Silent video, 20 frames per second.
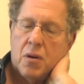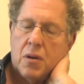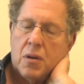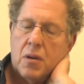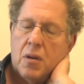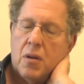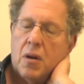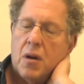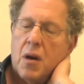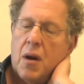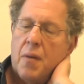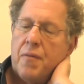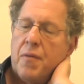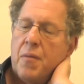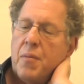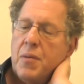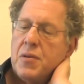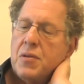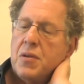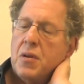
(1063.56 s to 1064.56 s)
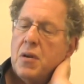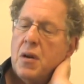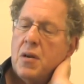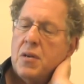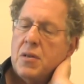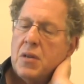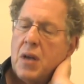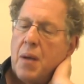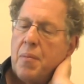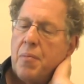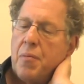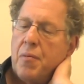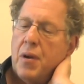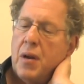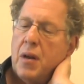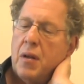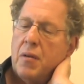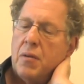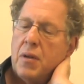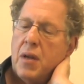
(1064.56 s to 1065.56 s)
look up from his
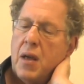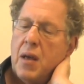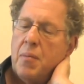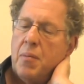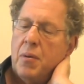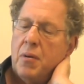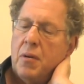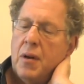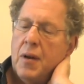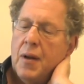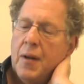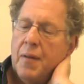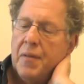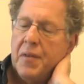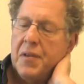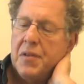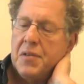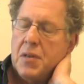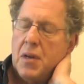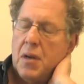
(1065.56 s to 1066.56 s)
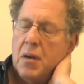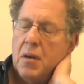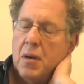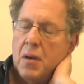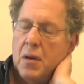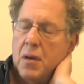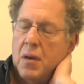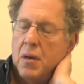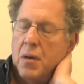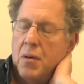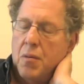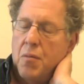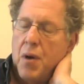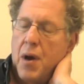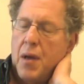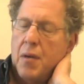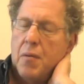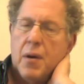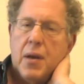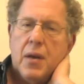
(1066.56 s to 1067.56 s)
operating table and say,
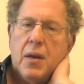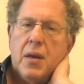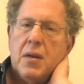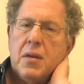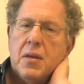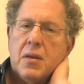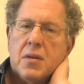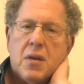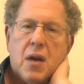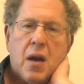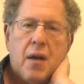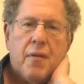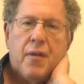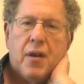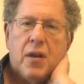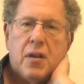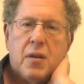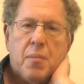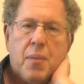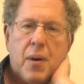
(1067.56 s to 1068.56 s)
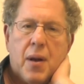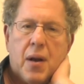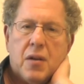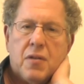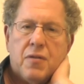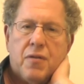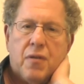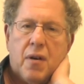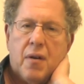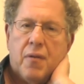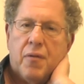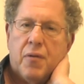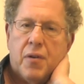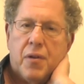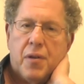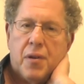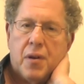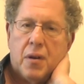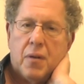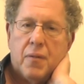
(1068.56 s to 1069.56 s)
"Why do I need this? I have antibiotics for
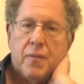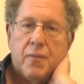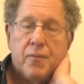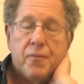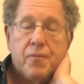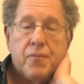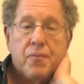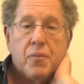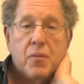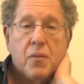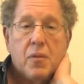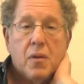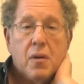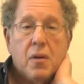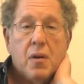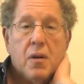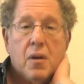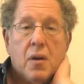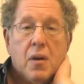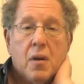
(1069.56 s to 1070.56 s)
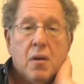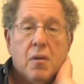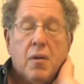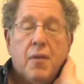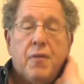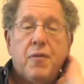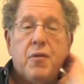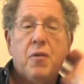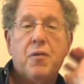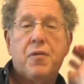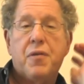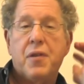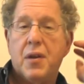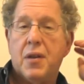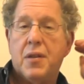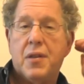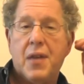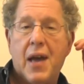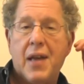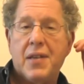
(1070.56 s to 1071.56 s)
everything." Well, if you
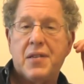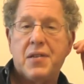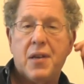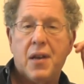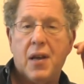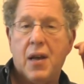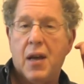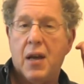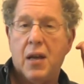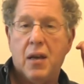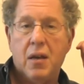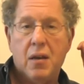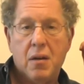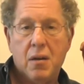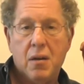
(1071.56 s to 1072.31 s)
think that today,